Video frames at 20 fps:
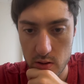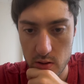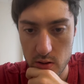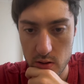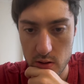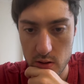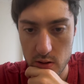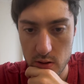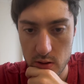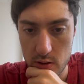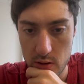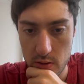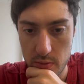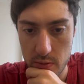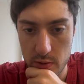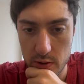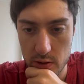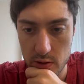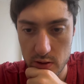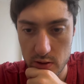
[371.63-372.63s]
I am
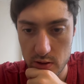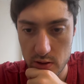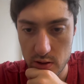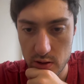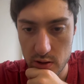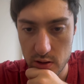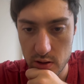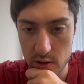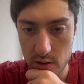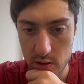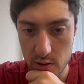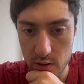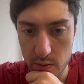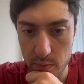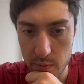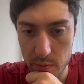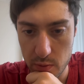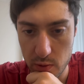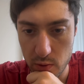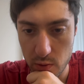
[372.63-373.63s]
not seeing the
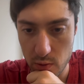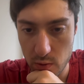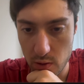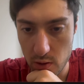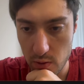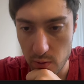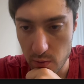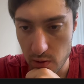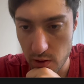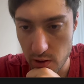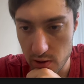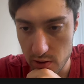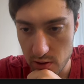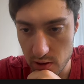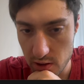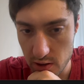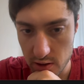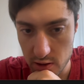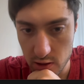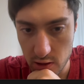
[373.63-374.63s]
port. Where is
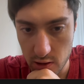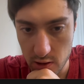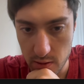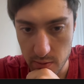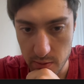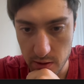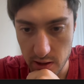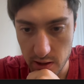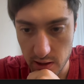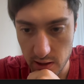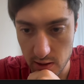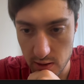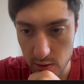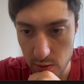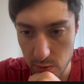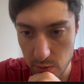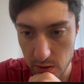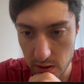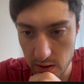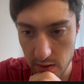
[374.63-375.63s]
like Tomcat or
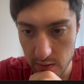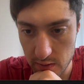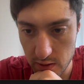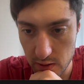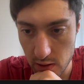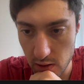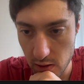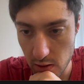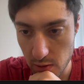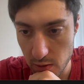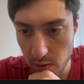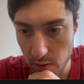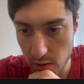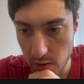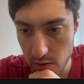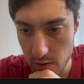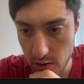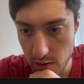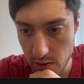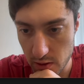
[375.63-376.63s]
whatever?
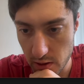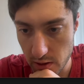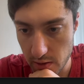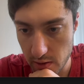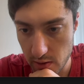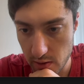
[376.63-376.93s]
Oh, okay.